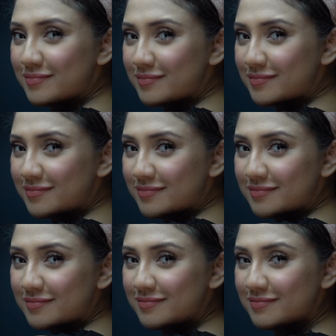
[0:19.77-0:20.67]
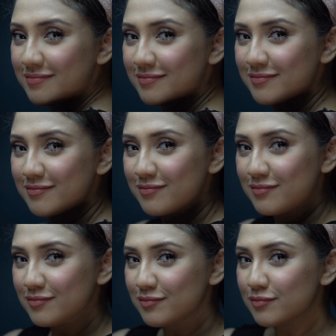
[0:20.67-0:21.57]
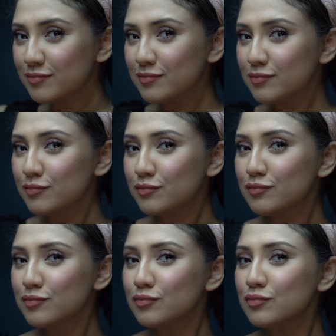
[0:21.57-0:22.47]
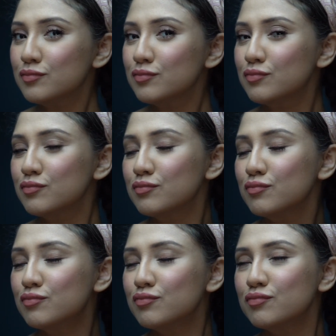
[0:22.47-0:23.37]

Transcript: No one is speaking in this clip.